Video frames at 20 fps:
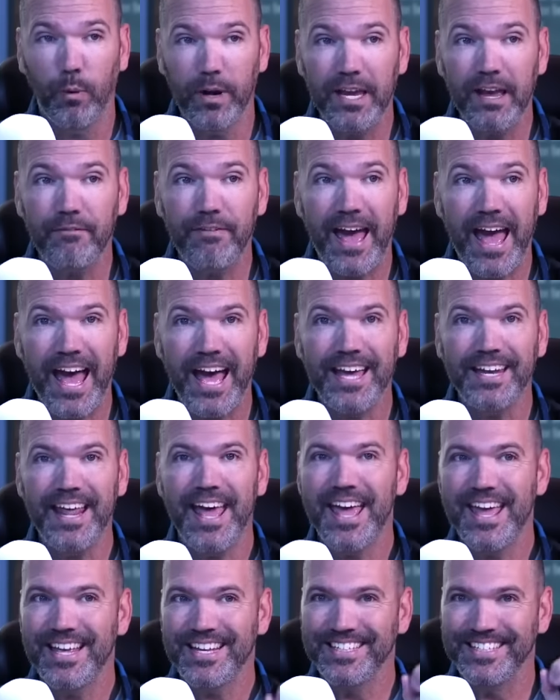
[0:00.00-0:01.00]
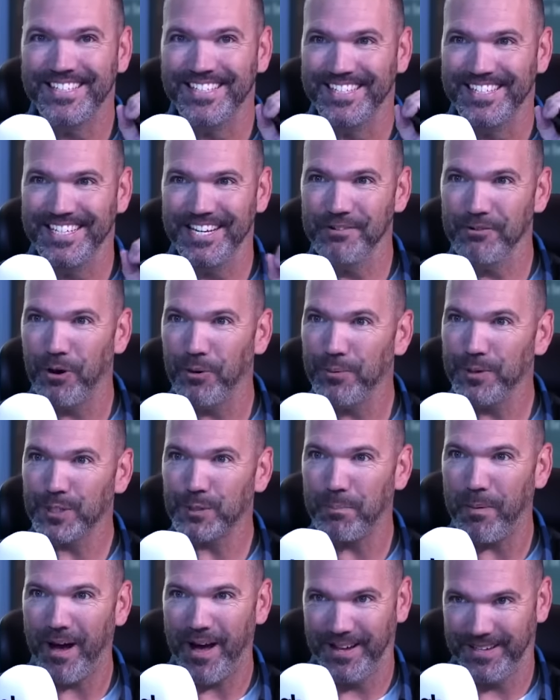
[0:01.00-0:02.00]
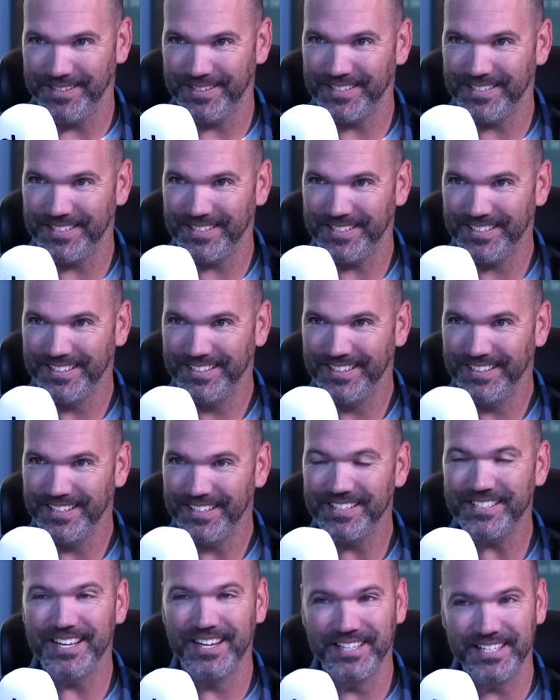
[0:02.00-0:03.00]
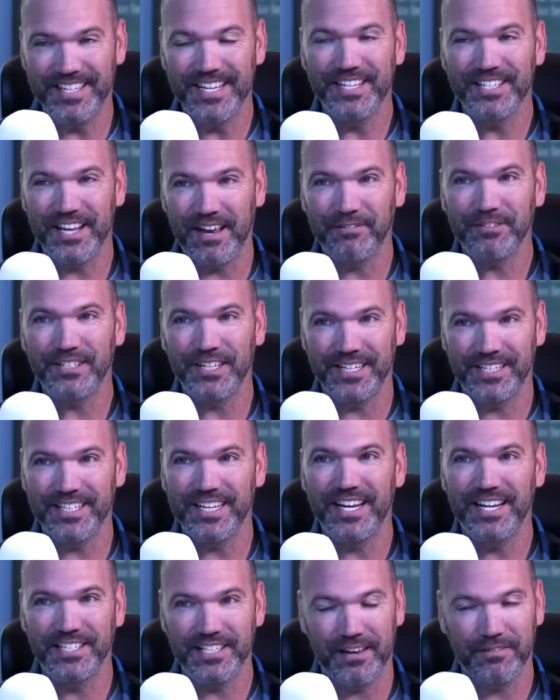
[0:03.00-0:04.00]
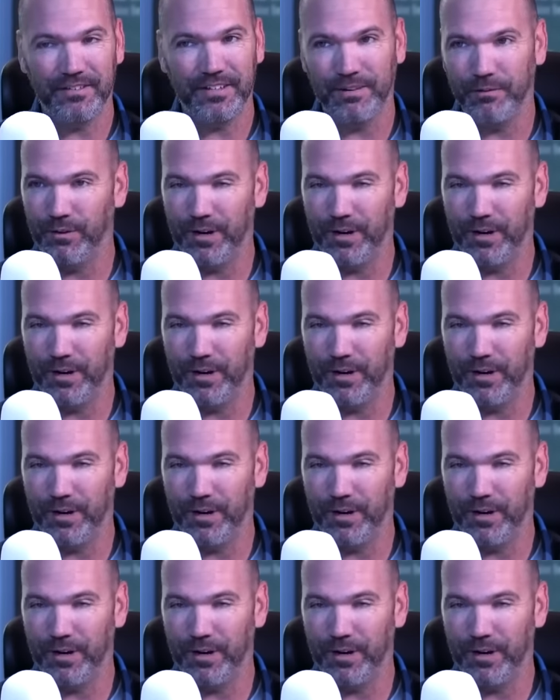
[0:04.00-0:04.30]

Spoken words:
We have had zero response mm-hmm. since these F-16s,